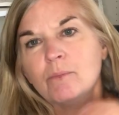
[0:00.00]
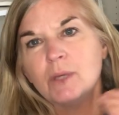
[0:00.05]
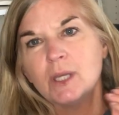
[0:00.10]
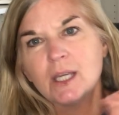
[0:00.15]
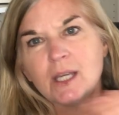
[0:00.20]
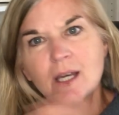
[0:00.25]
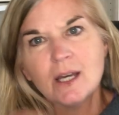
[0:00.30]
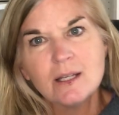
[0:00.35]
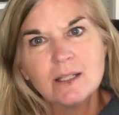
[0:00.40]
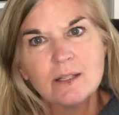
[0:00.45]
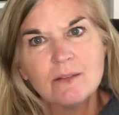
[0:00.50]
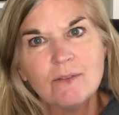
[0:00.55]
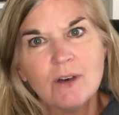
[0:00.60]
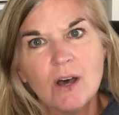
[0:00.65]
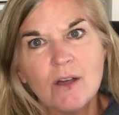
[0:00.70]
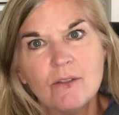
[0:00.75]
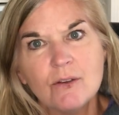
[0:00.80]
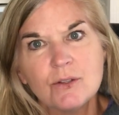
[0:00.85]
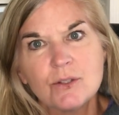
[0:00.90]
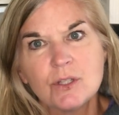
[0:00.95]
because of
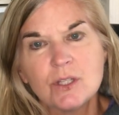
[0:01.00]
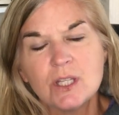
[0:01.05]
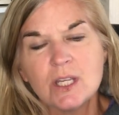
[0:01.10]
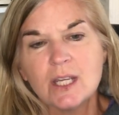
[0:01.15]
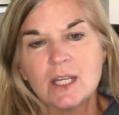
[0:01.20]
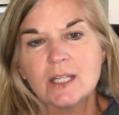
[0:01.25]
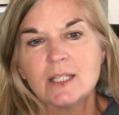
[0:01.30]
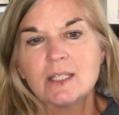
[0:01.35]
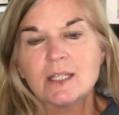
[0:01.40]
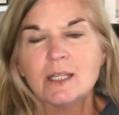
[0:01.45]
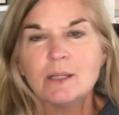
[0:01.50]
all those things,